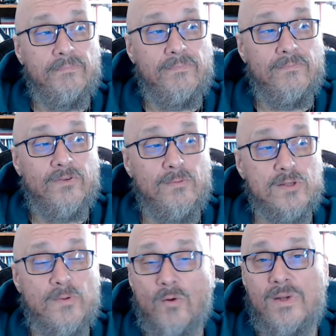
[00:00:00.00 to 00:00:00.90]
for the
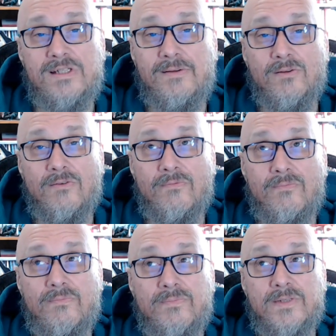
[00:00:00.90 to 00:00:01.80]
most part, we seem to have
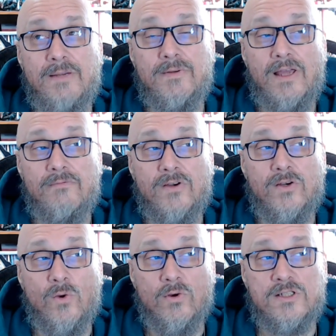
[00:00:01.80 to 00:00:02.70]

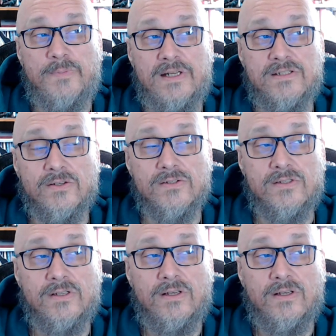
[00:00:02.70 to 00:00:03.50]
ignored speedsters.